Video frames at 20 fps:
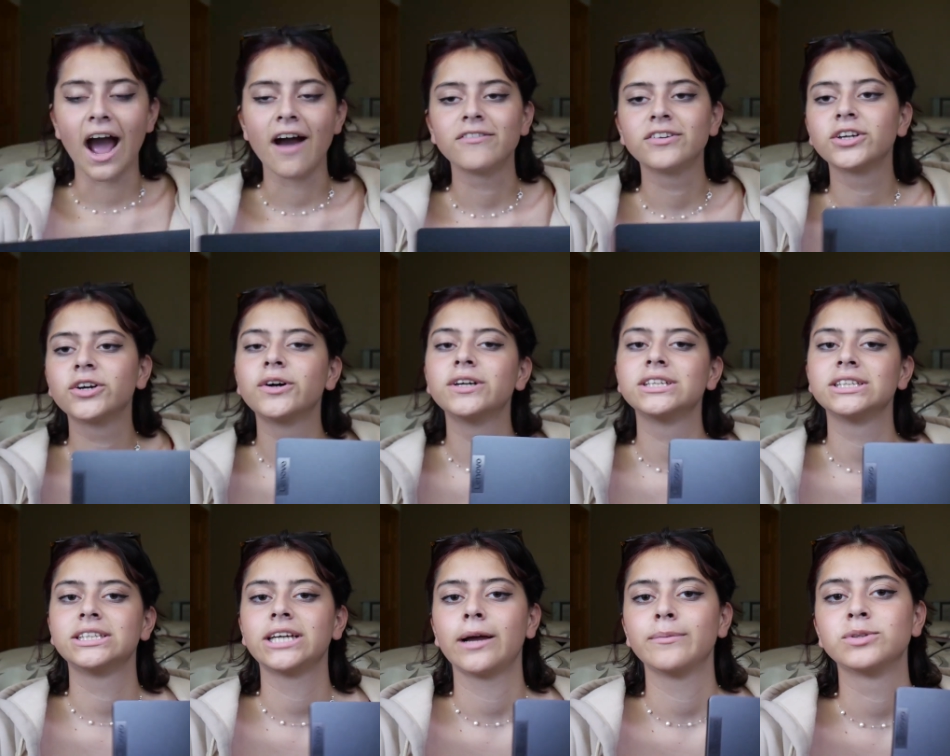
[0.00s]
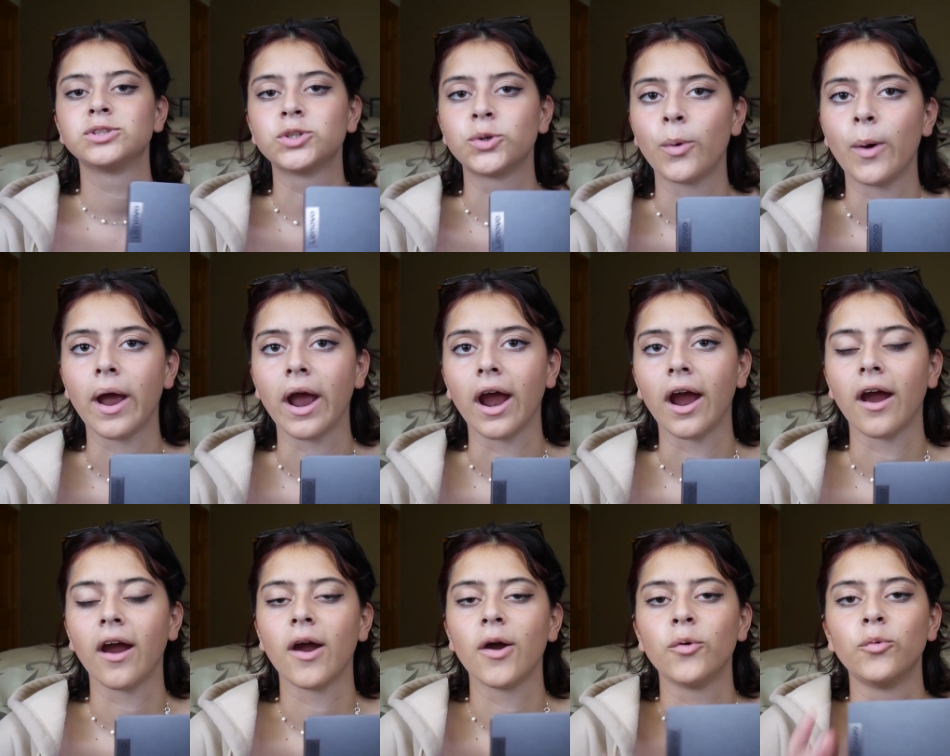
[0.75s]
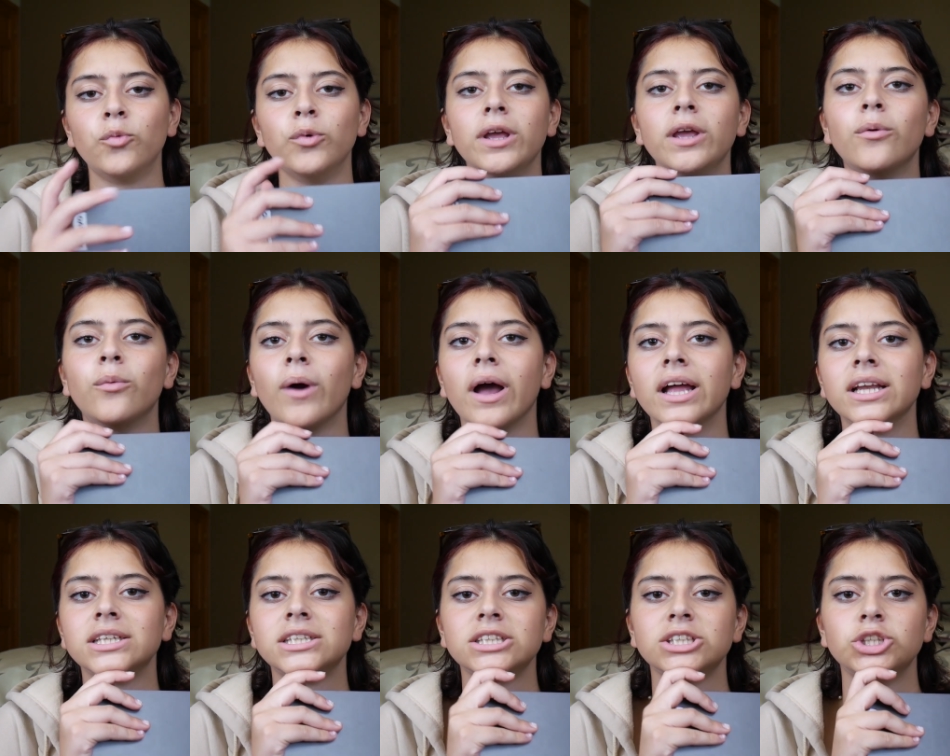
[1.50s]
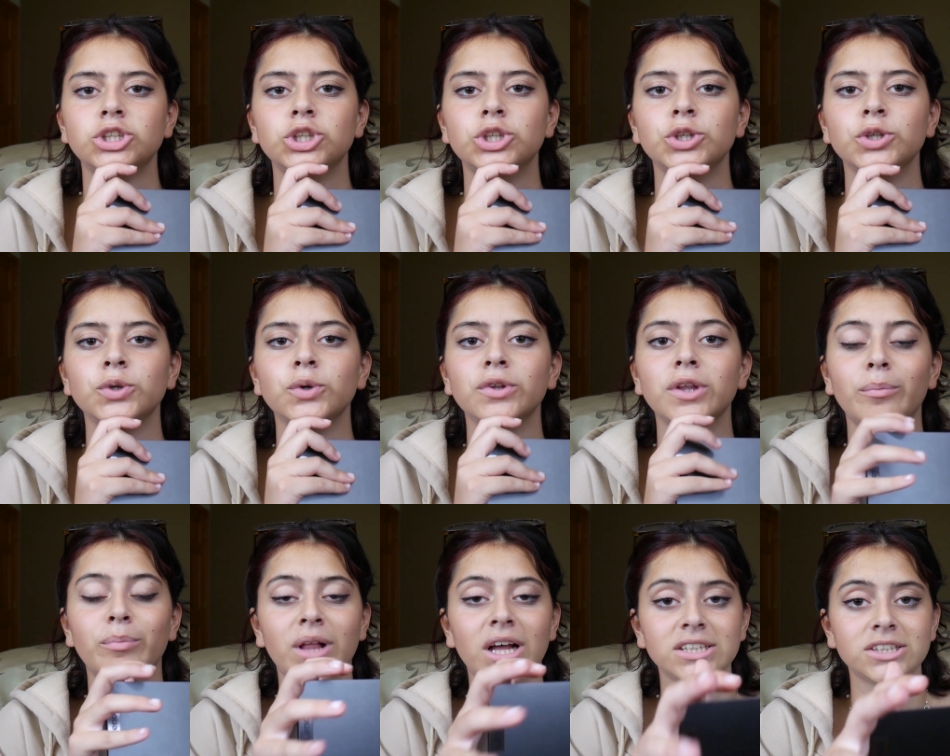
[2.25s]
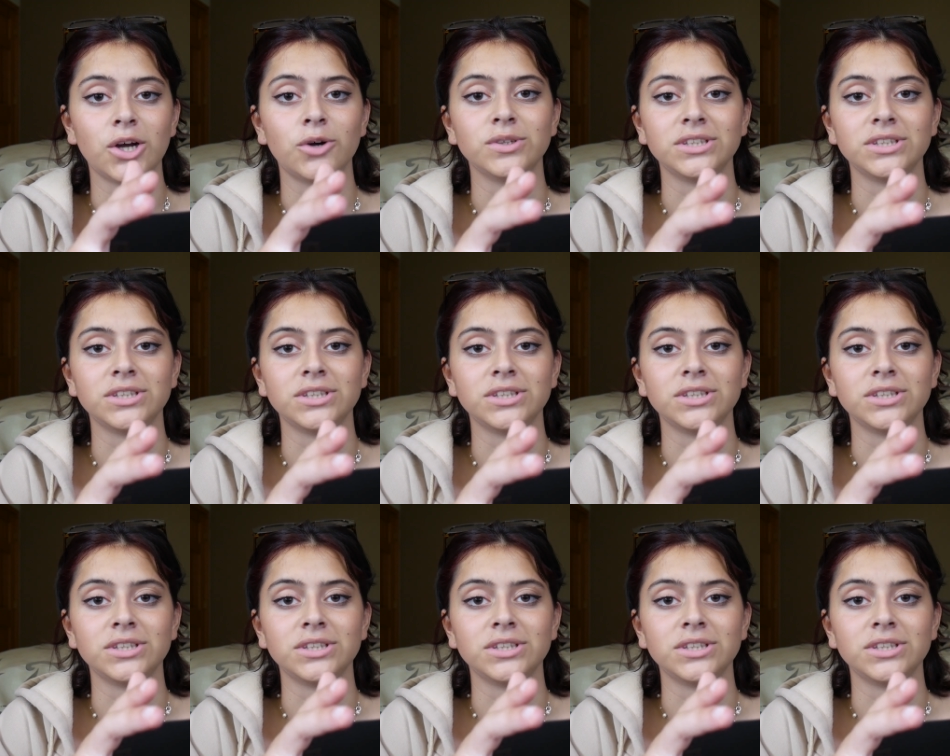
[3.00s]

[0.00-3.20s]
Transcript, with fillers: After we went to Times Square, we went to the Plaza